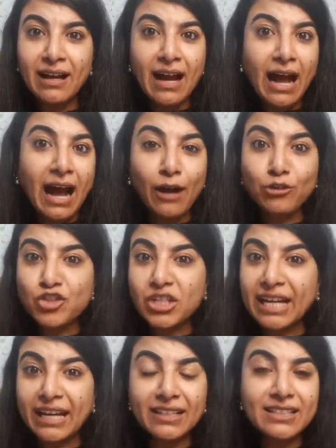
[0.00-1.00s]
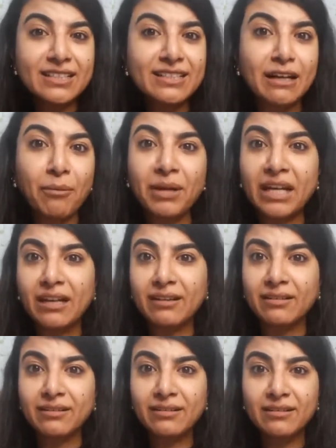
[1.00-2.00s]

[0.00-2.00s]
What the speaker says: How change is coming.